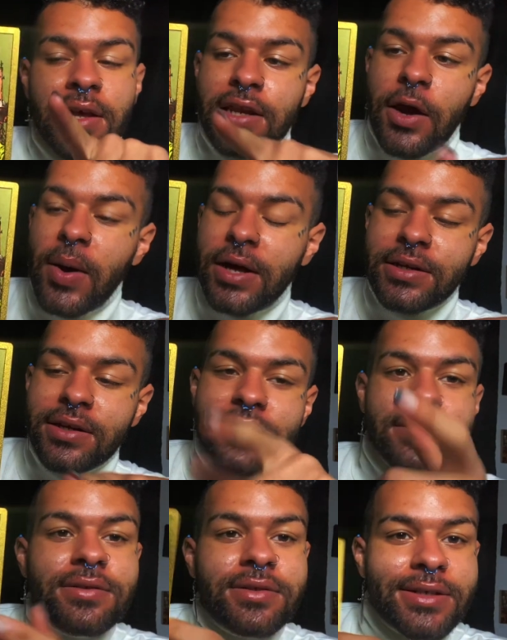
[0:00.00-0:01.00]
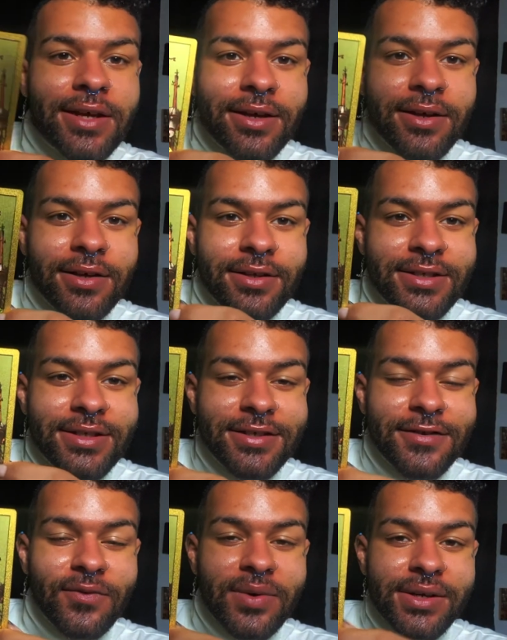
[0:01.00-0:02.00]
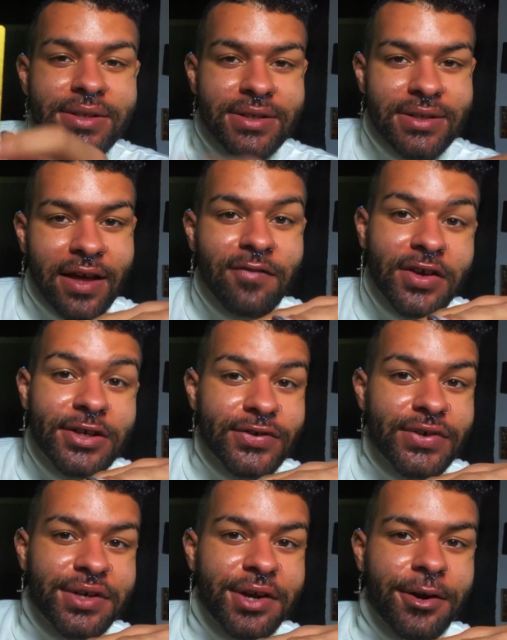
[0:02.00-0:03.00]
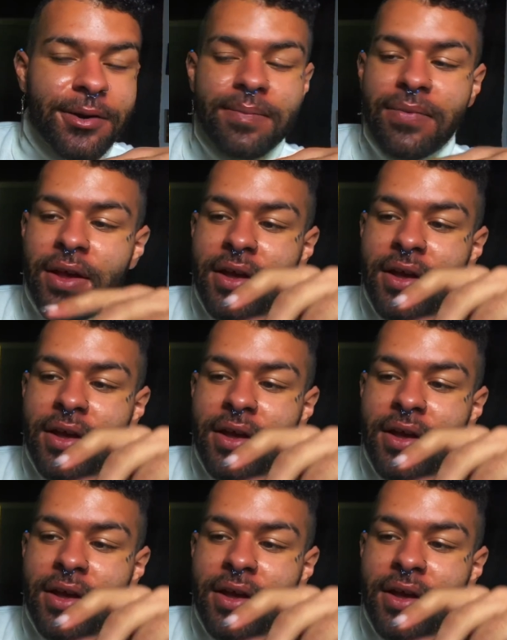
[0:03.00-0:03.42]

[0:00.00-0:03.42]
now honey, the uh, Six of Wands is that victory card.